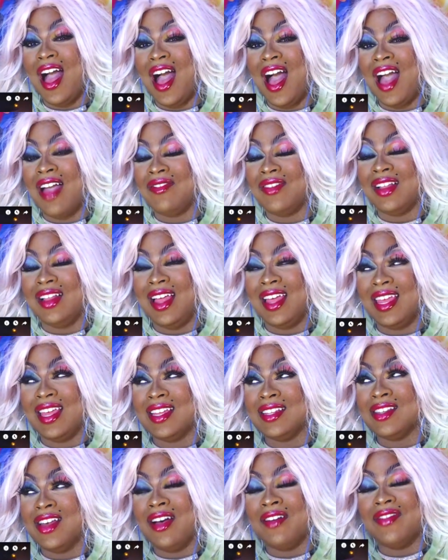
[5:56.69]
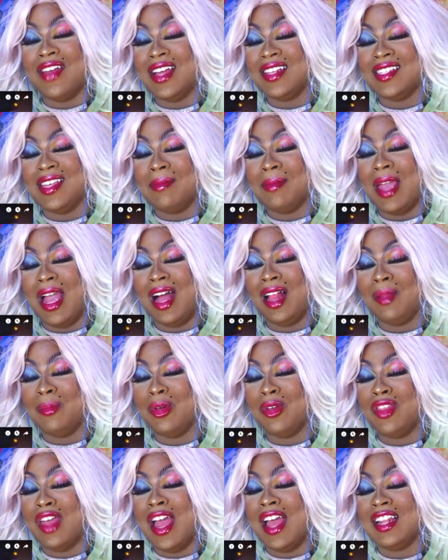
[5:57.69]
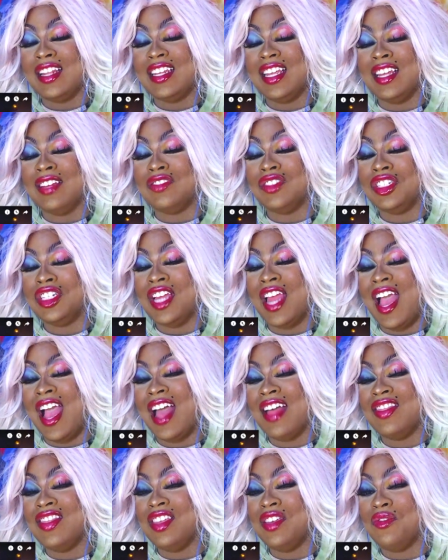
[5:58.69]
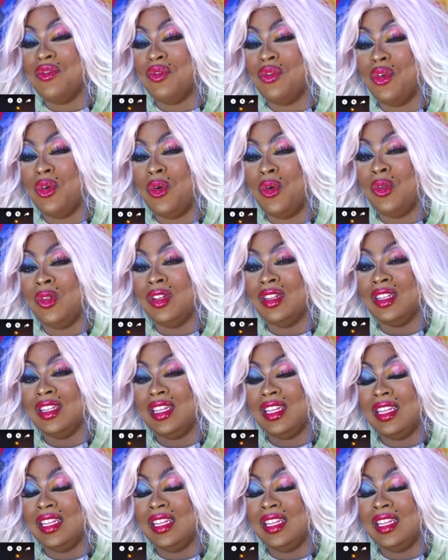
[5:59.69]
I feel like it's of that same caliber, that if she had the full